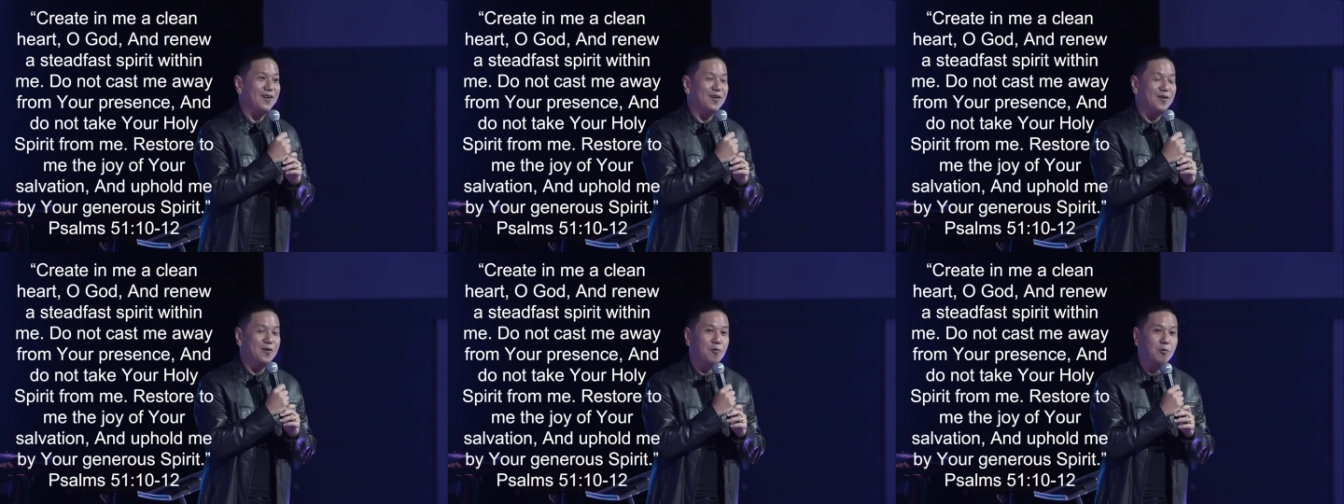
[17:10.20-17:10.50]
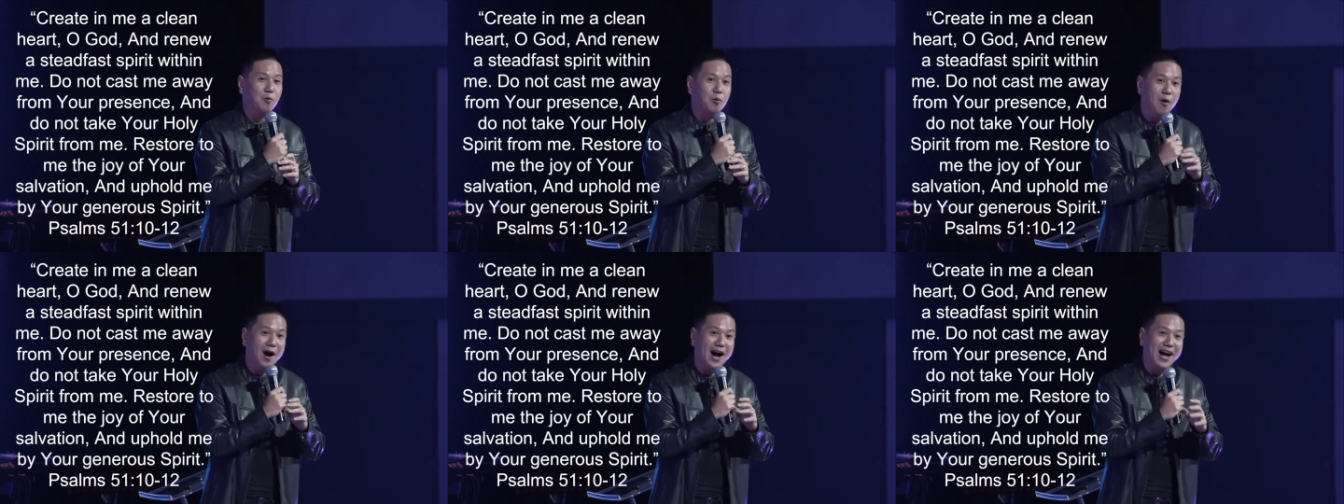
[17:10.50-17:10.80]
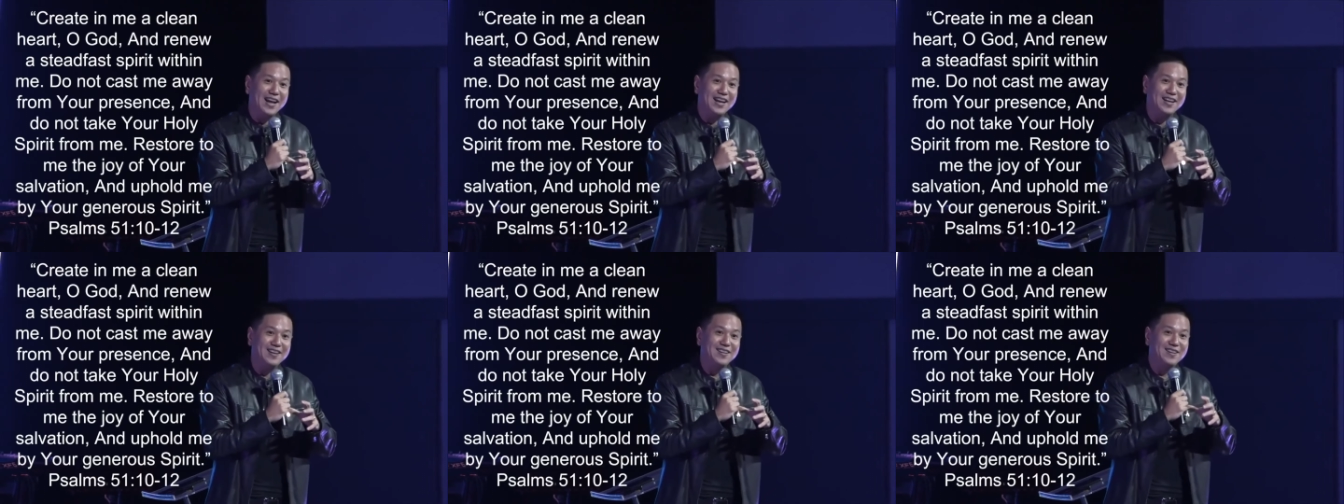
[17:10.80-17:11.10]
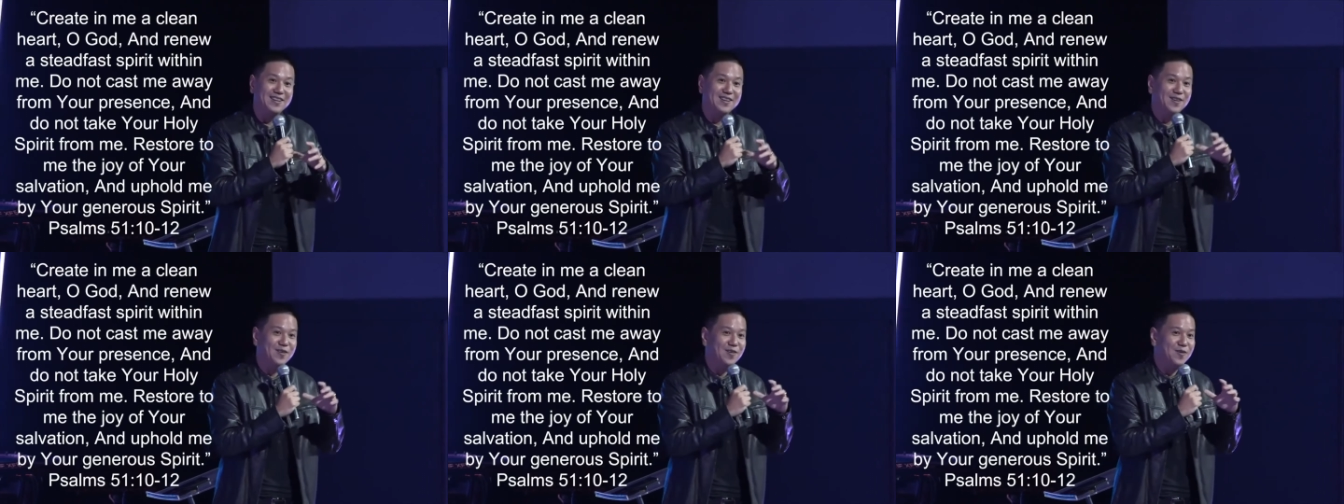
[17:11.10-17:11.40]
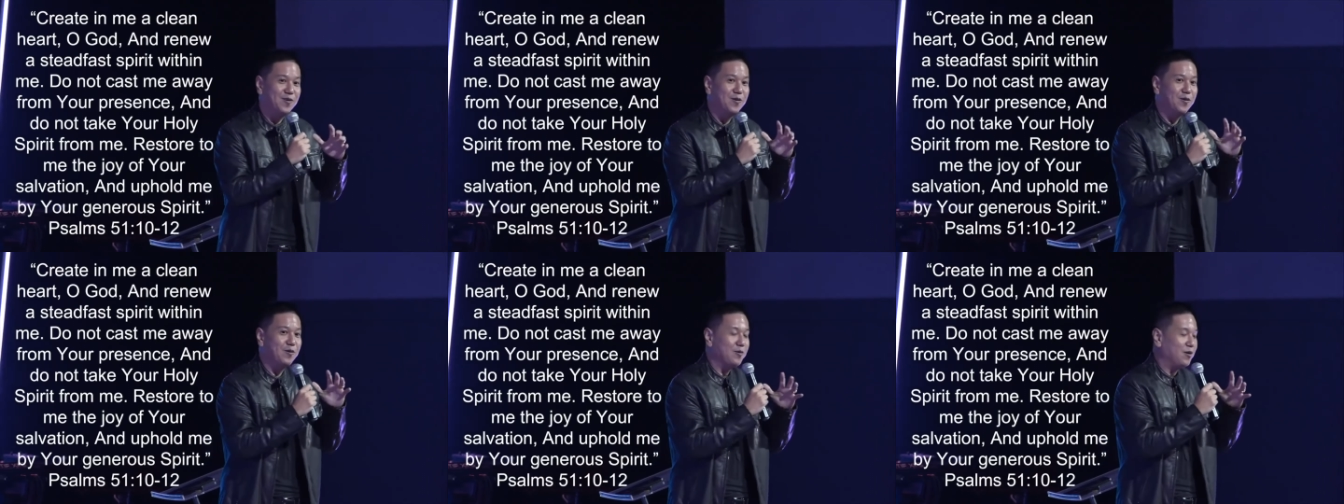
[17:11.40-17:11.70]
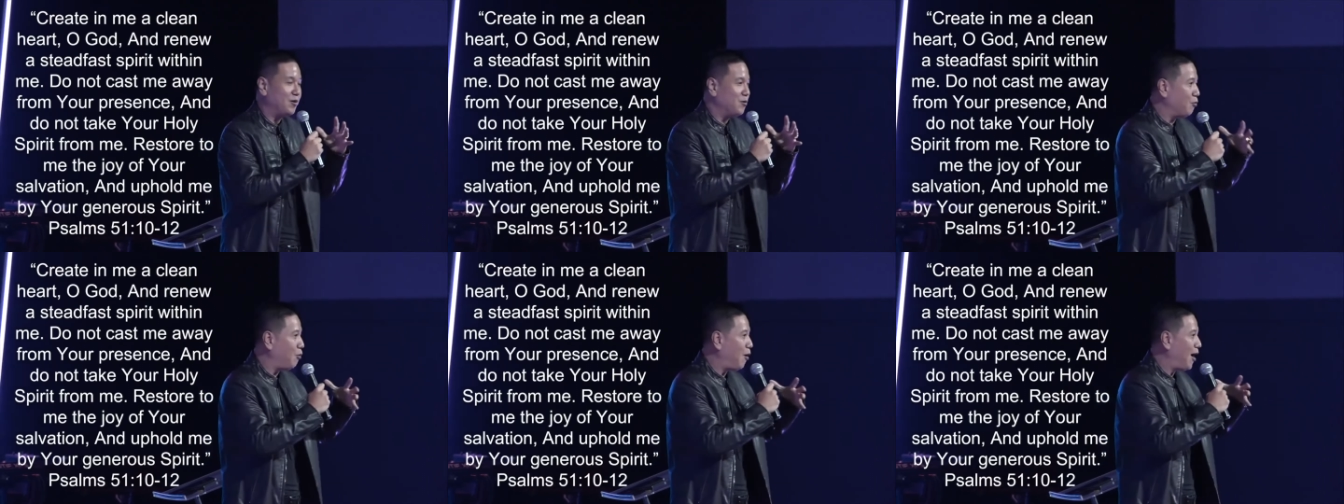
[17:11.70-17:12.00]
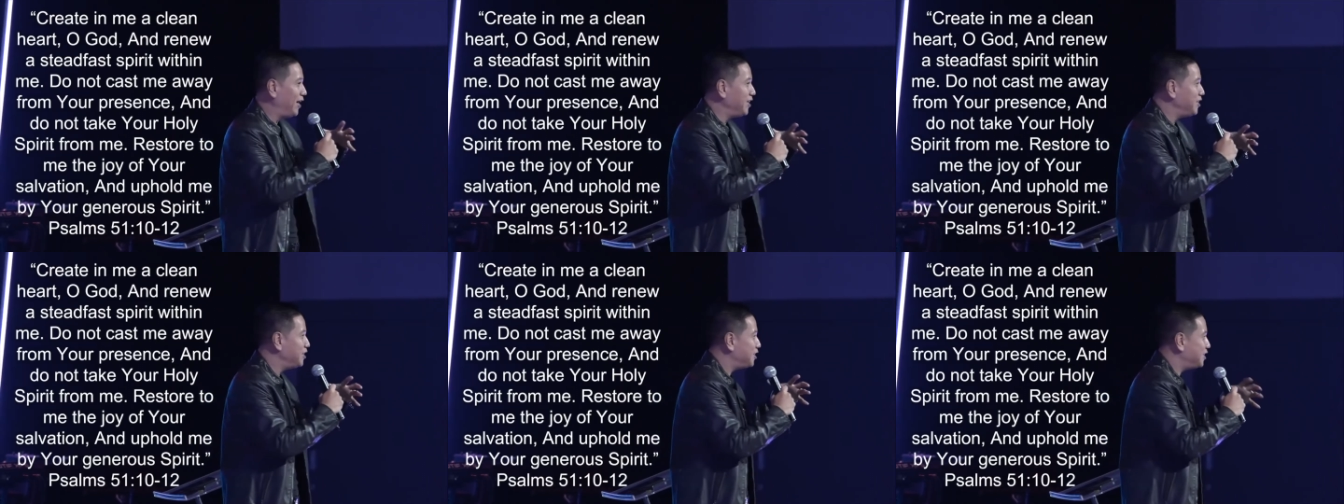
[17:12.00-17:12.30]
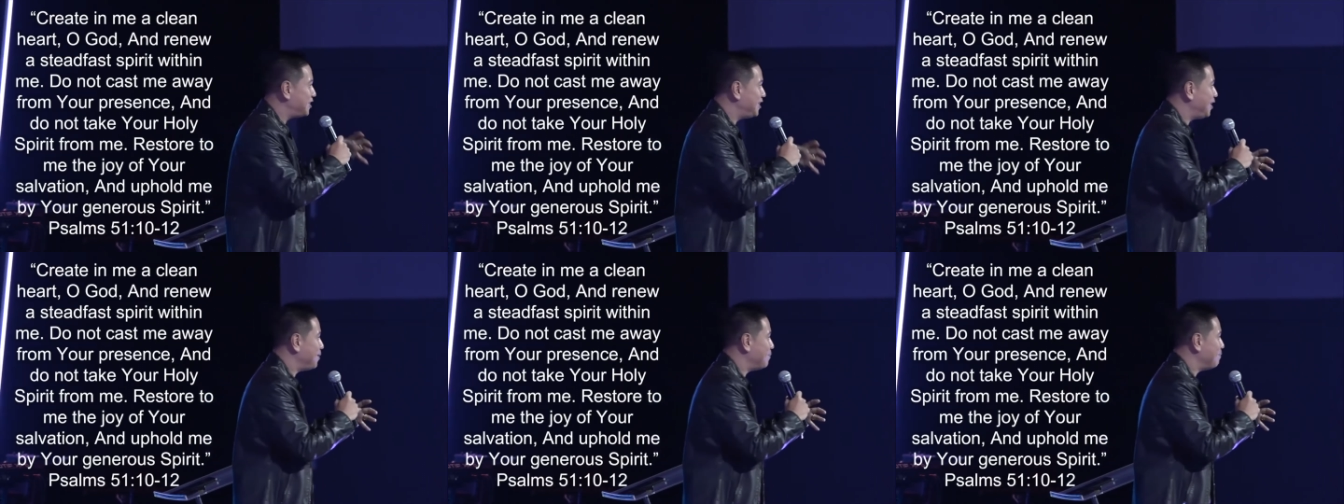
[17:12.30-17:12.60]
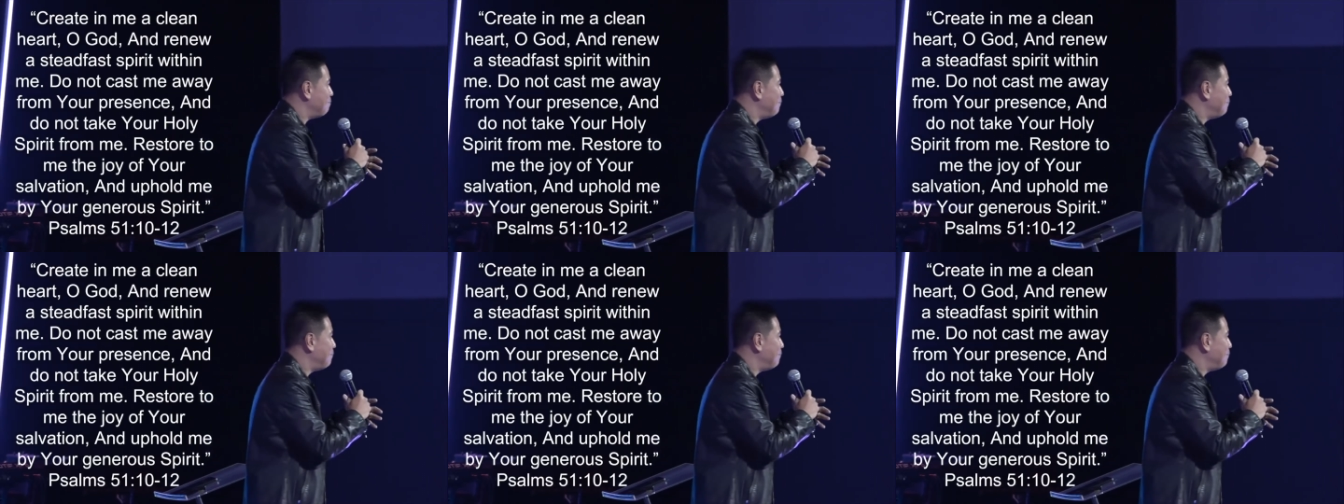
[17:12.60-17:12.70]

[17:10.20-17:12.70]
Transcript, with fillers: one, one sheep